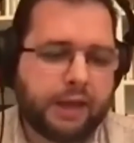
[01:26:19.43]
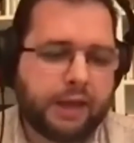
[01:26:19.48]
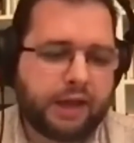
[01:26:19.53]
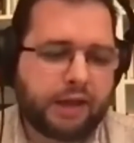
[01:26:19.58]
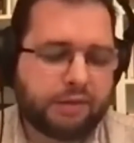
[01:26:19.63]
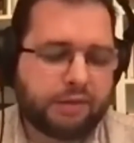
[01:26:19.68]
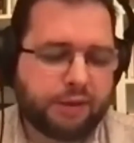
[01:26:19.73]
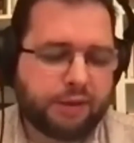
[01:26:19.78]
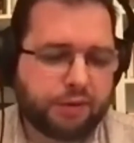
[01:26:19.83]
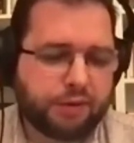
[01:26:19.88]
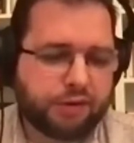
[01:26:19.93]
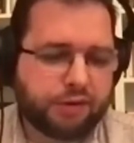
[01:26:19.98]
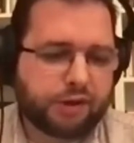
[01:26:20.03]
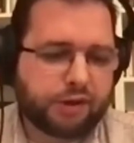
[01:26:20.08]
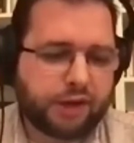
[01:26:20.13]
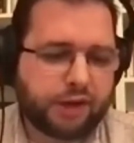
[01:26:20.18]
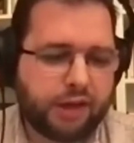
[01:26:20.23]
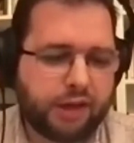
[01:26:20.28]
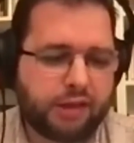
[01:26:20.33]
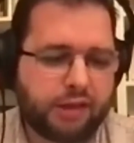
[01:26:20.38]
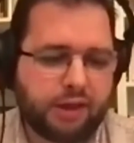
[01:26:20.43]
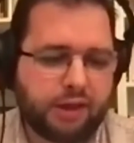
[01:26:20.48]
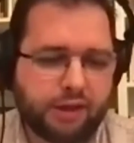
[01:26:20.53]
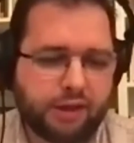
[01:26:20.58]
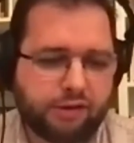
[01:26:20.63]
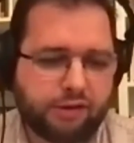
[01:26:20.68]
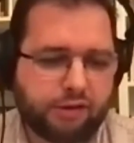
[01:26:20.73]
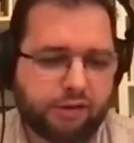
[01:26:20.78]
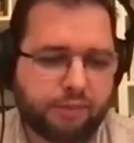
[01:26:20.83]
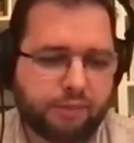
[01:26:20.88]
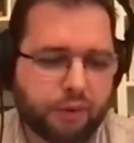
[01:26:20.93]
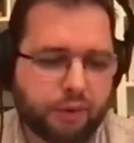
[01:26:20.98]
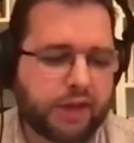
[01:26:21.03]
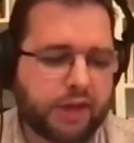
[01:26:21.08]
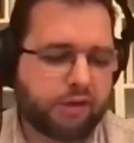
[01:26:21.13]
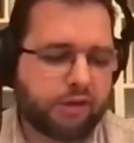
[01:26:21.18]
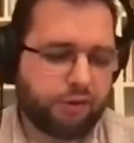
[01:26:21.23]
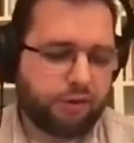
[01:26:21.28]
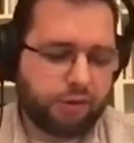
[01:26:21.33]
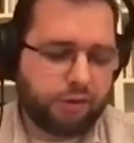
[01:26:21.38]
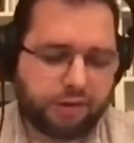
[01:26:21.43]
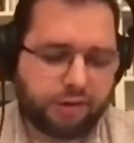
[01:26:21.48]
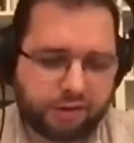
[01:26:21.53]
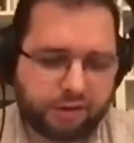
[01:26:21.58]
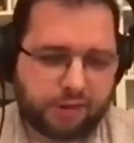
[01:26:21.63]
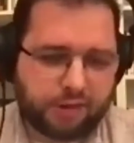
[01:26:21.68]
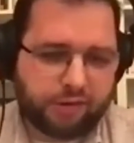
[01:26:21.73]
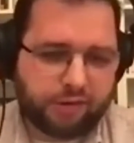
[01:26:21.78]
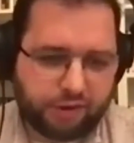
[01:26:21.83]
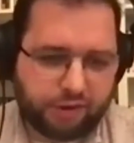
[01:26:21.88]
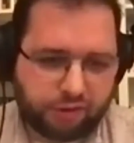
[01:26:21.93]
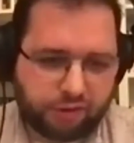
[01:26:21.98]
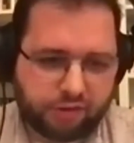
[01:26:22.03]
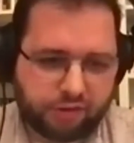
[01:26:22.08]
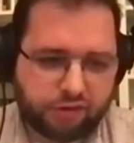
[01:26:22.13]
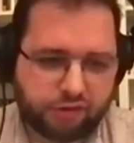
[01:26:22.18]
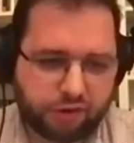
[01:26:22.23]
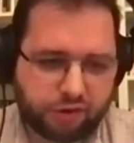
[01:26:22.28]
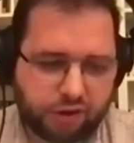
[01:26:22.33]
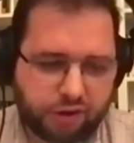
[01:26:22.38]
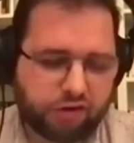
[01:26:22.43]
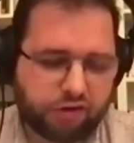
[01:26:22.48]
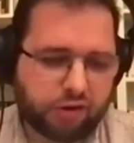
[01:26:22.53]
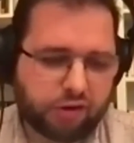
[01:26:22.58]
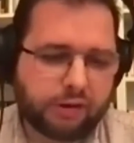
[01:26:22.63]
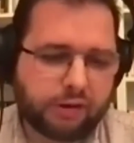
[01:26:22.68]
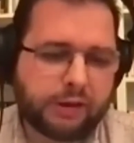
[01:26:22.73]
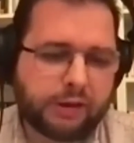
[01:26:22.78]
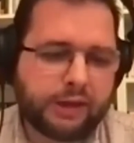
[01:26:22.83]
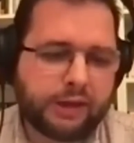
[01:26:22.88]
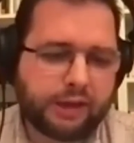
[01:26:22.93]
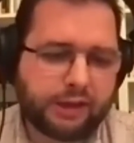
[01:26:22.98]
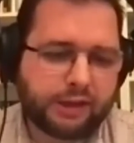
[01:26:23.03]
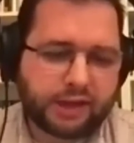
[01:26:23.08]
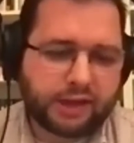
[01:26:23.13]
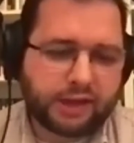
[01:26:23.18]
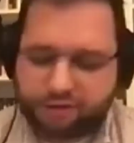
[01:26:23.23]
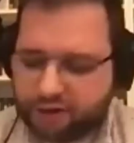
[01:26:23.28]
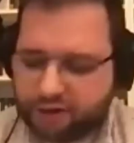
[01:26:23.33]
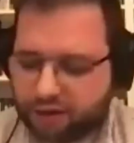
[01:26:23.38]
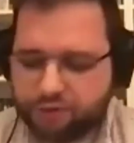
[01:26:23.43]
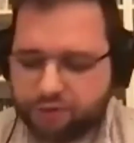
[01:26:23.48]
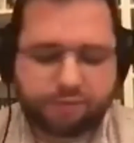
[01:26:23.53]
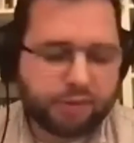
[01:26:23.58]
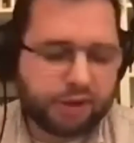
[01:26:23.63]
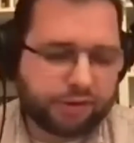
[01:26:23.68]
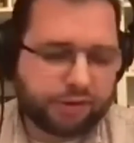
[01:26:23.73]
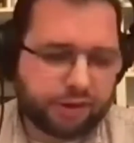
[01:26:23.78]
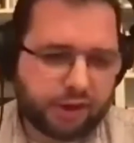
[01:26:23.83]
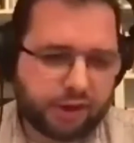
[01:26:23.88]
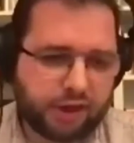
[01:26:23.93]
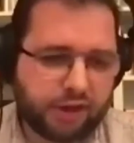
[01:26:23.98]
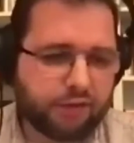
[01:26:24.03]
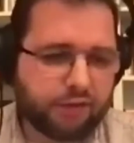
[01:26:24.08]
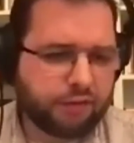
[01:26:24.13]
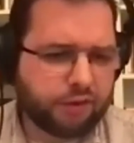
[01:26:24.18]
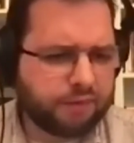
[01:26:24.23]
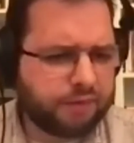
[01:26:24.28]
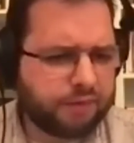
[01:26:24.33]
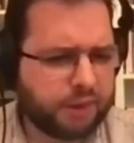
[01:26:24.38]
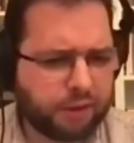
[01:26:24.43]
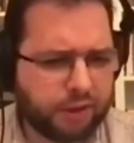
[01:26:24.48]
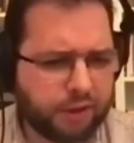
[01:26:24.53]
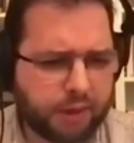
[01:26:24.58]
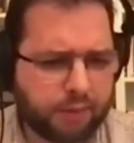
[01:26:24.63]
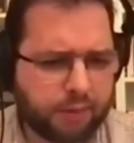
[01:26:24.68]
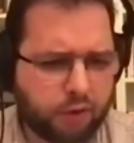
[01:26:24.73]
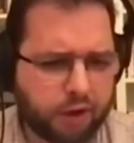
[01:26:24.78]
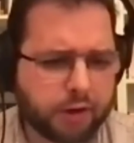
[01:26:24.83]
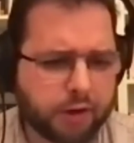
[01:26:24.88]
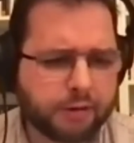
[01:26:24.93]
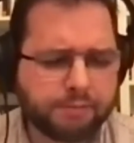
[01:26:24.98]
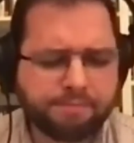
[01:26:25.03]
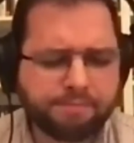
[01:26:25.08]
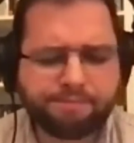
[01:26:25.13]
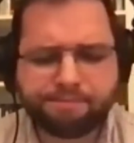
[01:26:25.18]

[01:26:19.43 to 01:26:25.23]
That to me was the key thing to bring to the dispensationalist tradition that I saw was missing, even from people like Boyer.